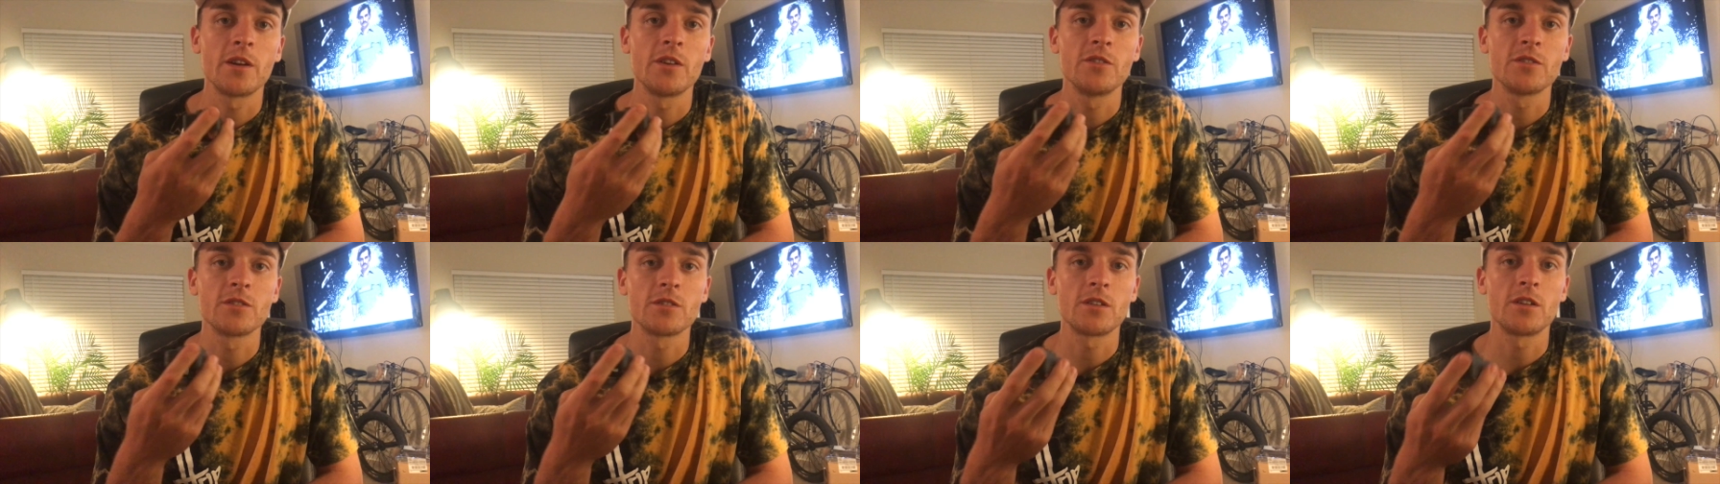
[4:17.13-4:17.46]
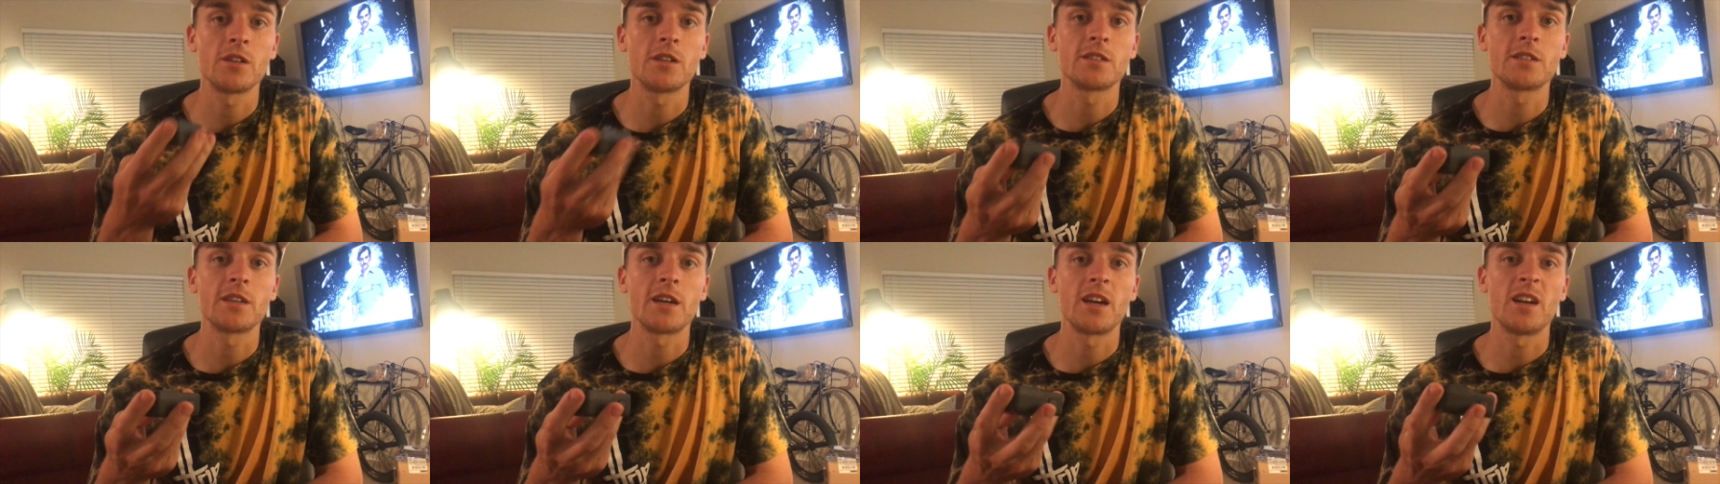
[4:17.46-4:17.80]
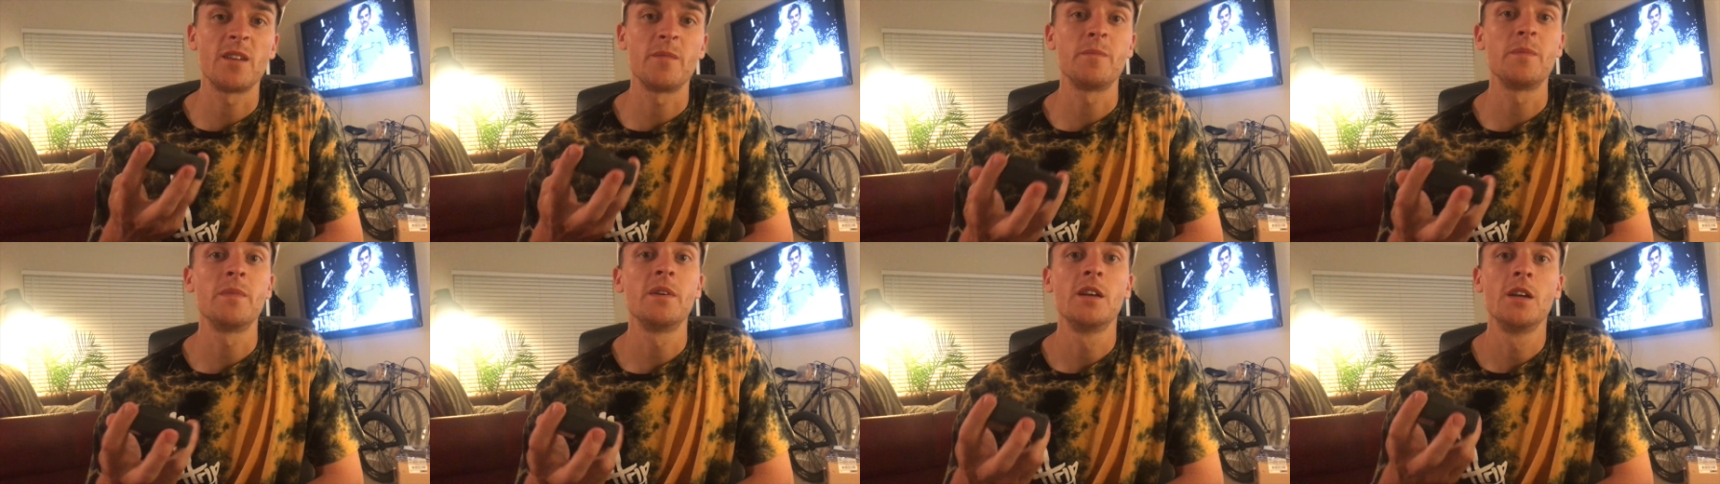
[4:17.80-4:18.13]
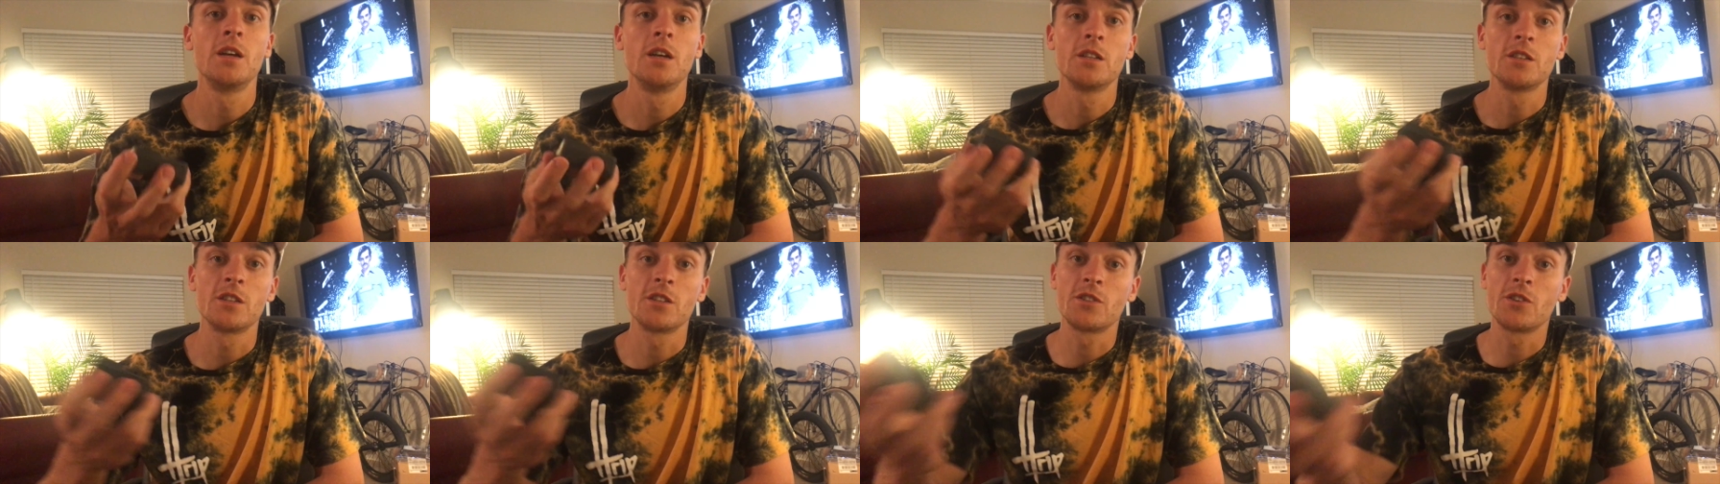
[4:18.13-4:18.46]
I use it all the time
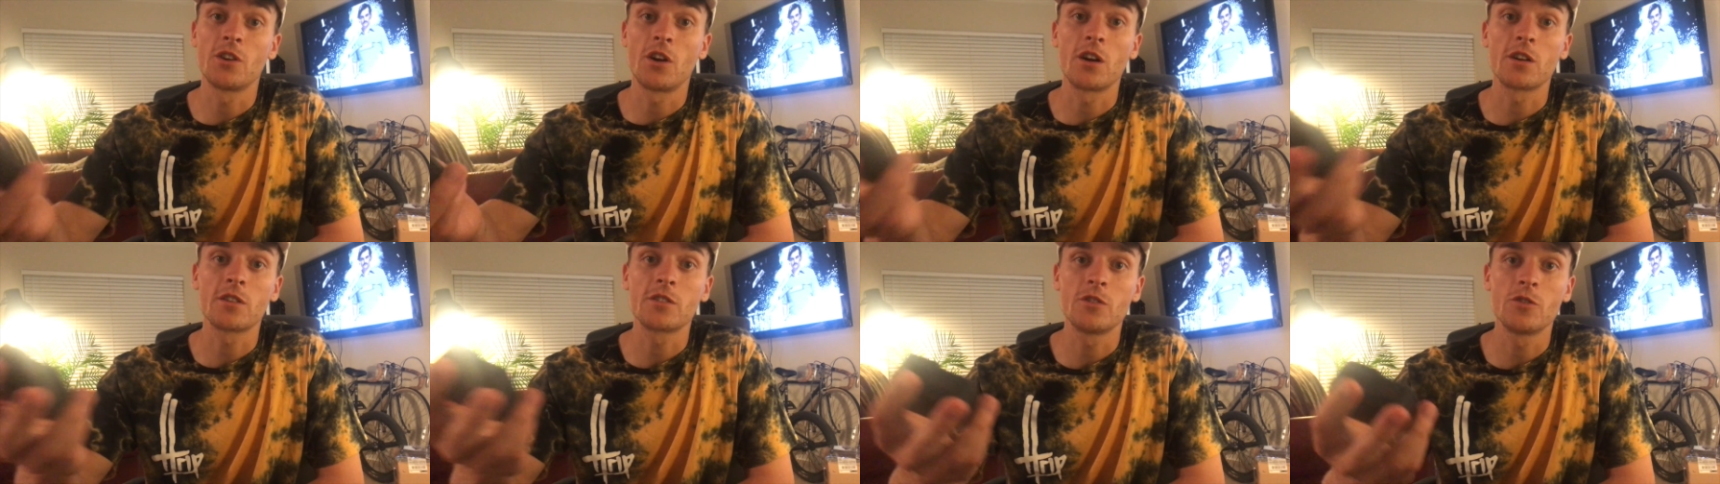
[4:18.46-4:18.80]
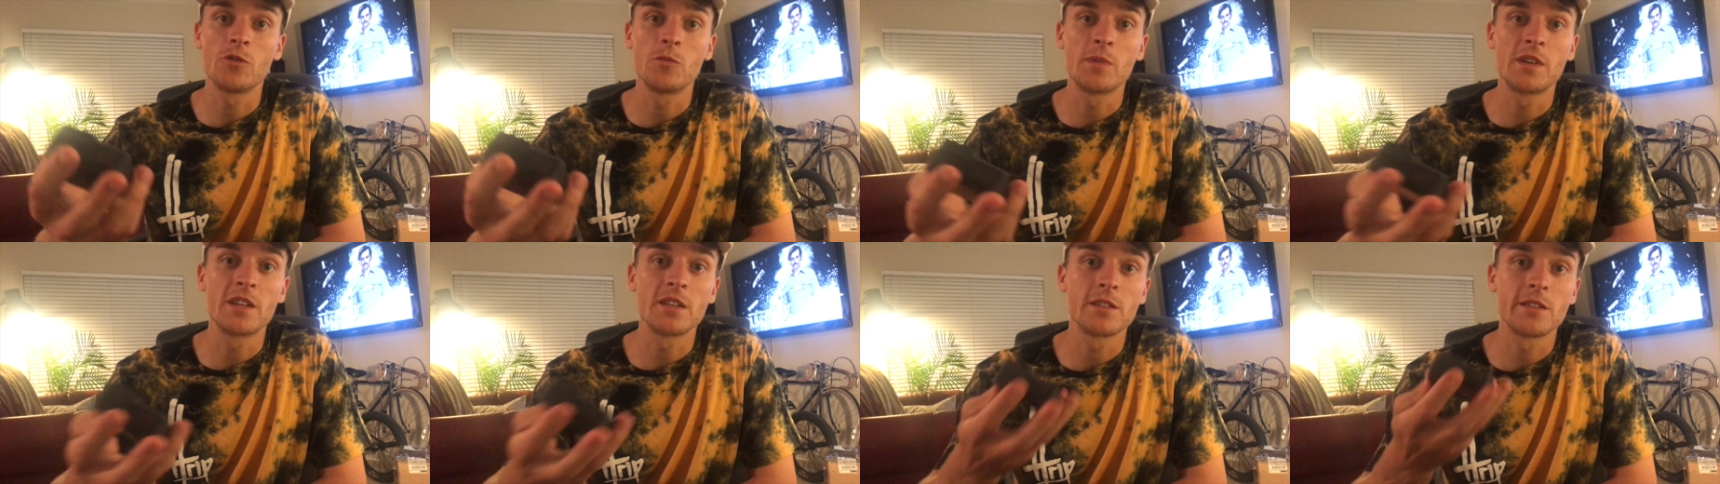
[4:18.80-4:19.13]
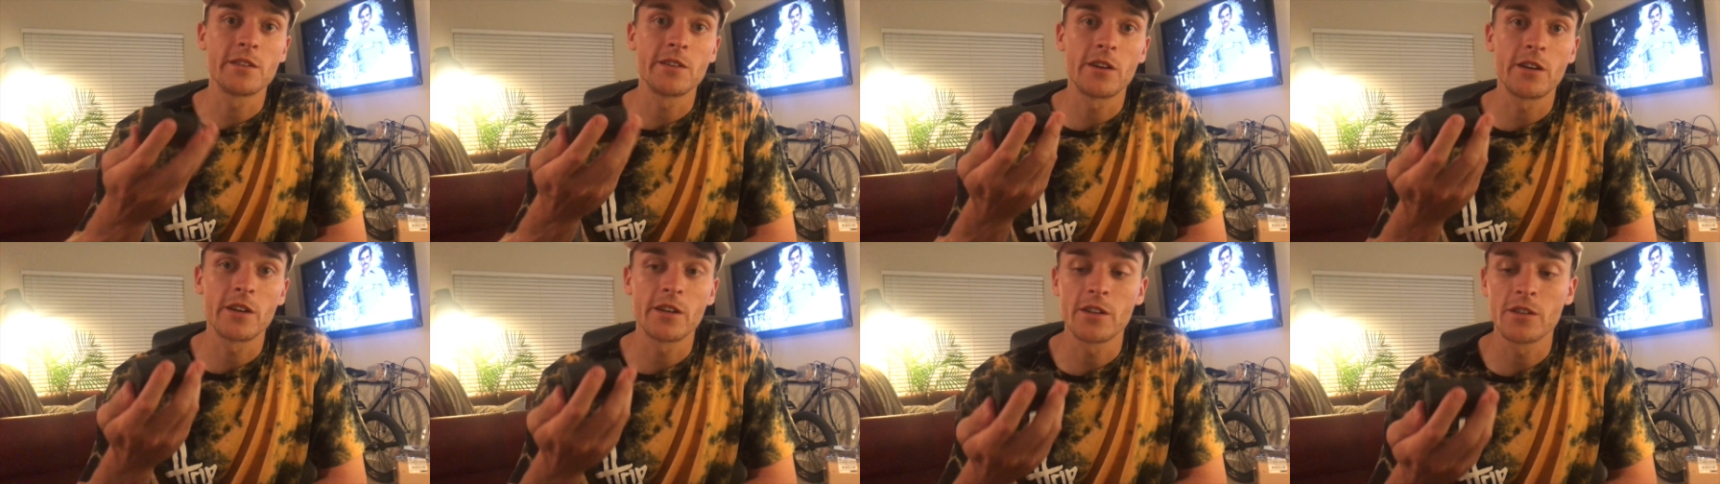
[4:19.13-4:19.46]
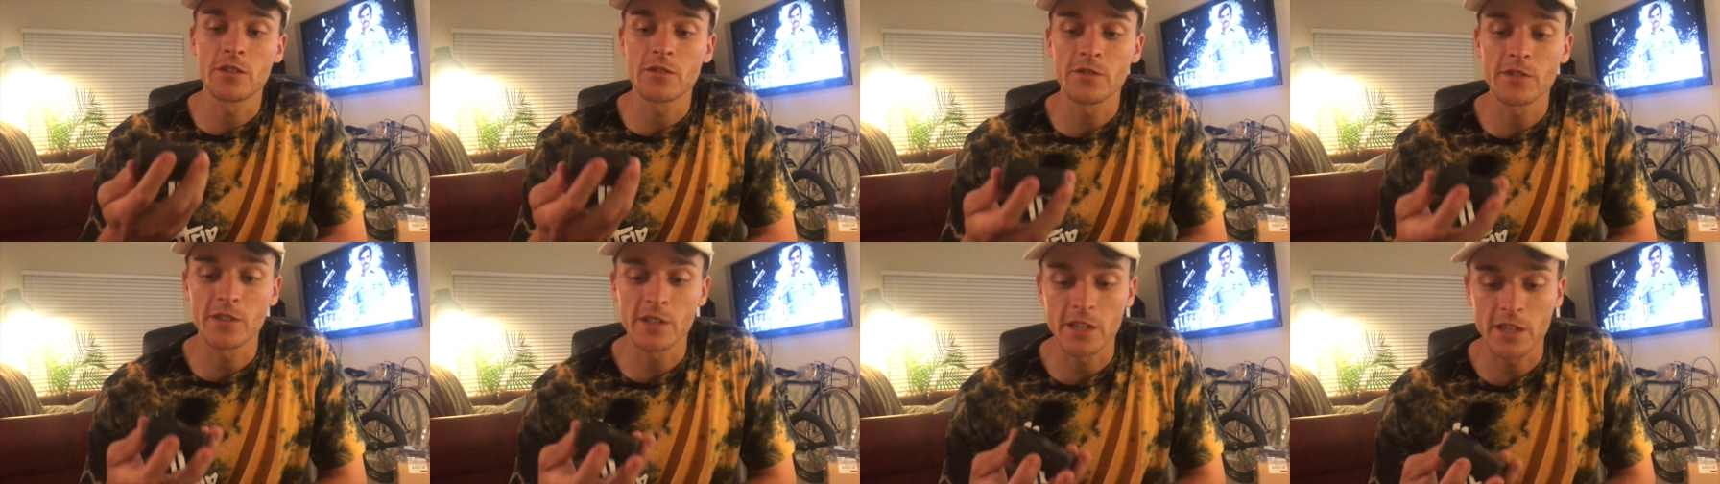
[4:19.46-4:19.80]
to talk to because the
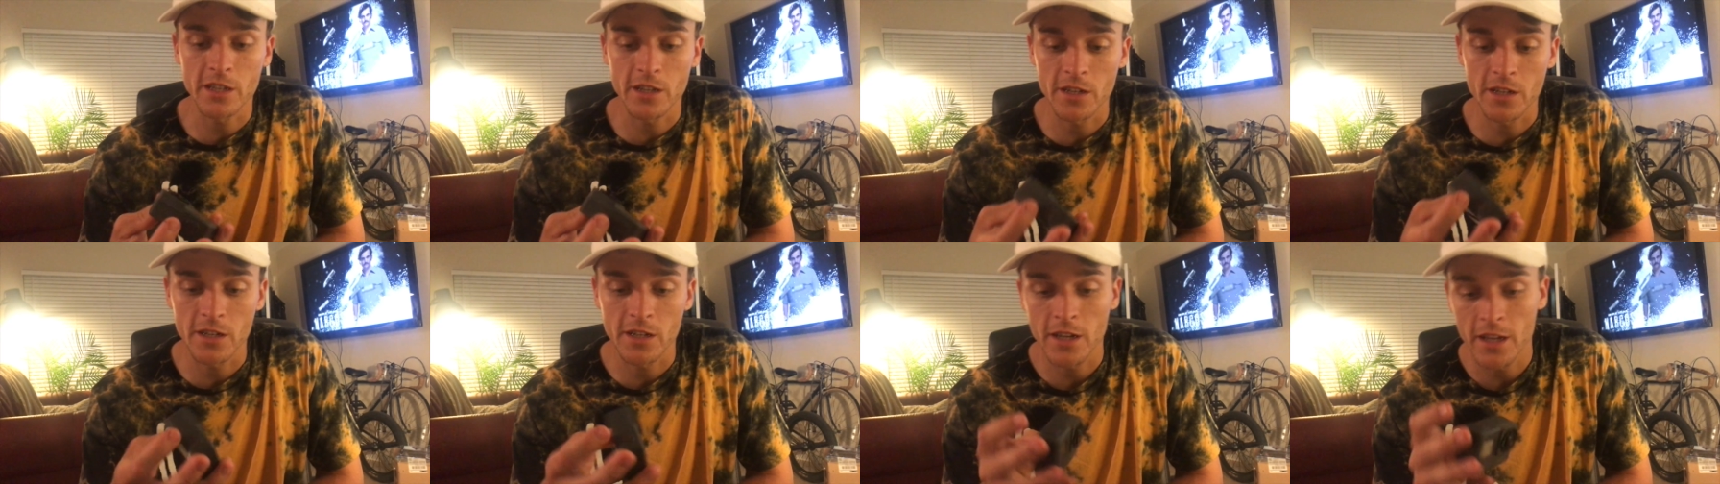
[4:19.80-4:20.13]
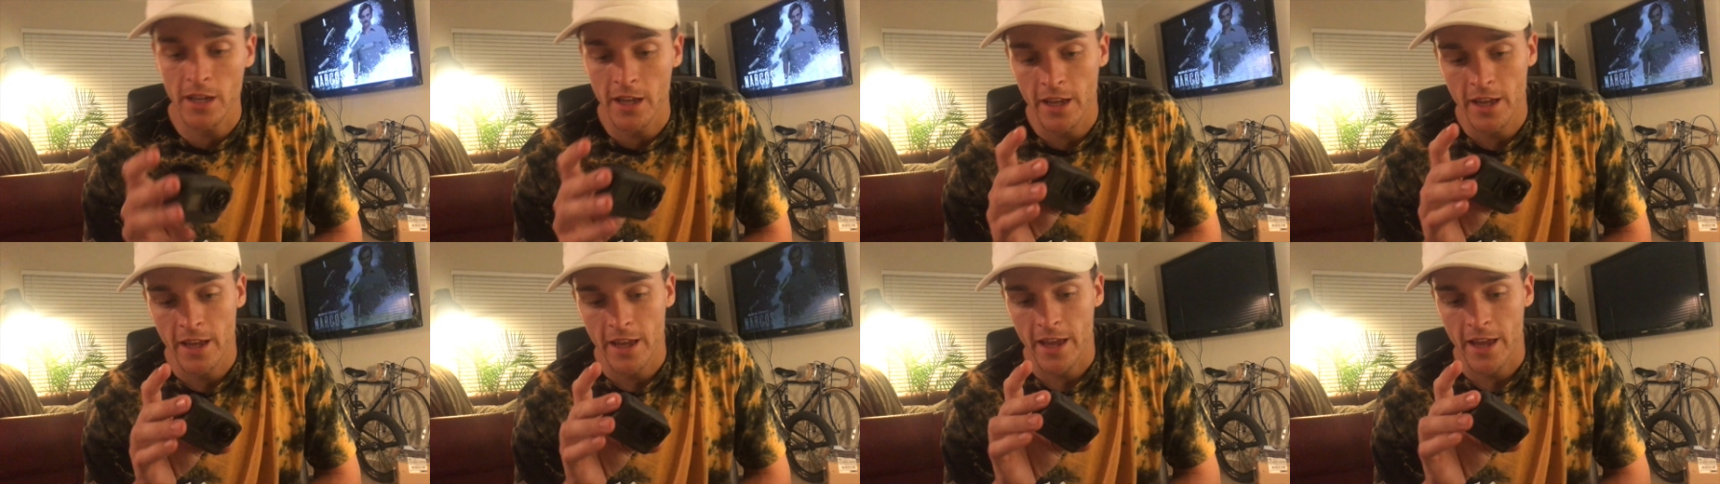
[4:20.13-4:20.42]
audio is really good,